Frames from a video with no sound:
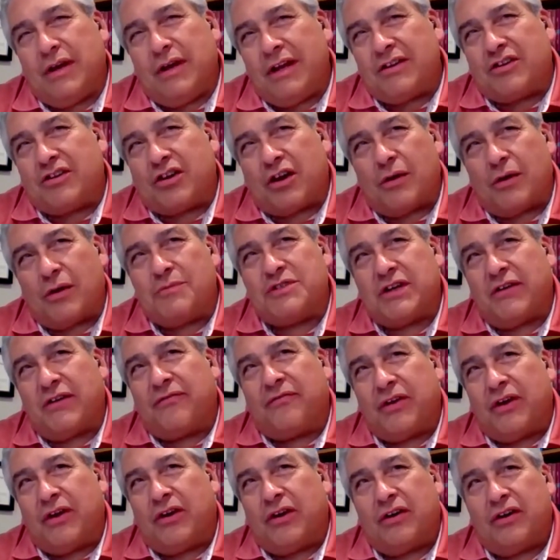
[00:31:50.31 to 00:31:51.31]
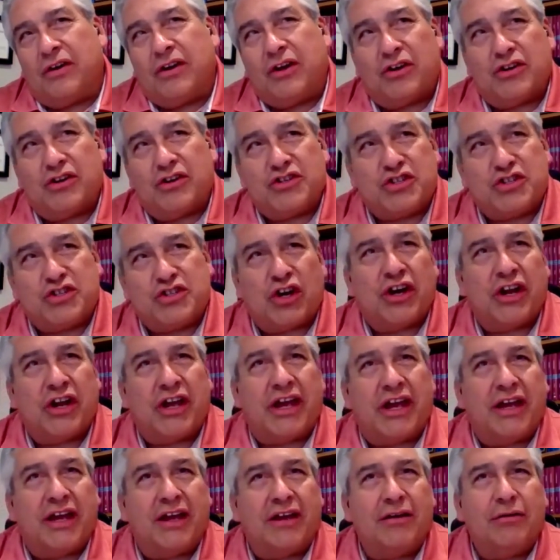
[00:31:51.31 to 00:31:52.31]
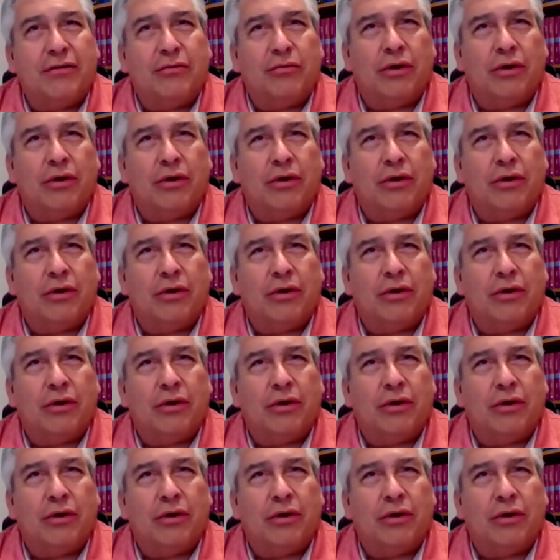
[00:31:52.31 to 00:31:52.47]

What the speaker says: In terms of your journey,